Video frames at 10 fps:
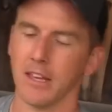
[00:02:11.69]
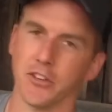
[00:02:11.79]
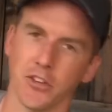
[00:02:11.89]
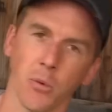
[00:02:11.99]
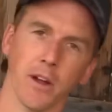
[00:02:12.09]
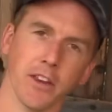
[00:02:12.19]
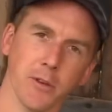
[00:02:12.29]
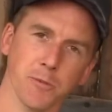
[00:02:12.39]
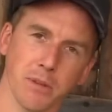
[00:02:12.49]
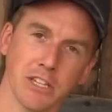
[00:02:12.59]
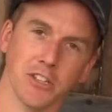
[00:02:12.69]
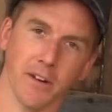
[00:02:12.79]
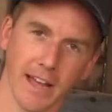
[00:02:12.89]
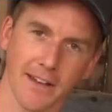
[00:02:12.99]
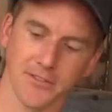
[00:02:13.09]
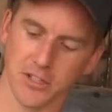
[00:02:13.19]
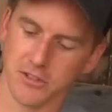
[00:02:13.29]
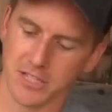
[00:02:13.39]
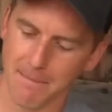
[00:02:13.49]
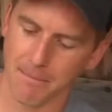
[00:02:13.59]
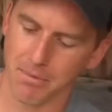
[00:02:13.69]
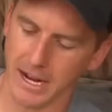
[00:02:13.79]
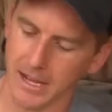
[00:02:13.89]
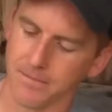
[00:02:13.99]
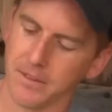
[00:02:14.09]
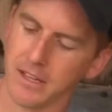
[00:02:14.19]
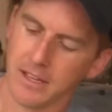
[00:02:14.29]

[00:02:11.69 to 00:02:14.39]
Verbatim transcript: If you don't wanna use bleach, you don't have to, just keep it brown.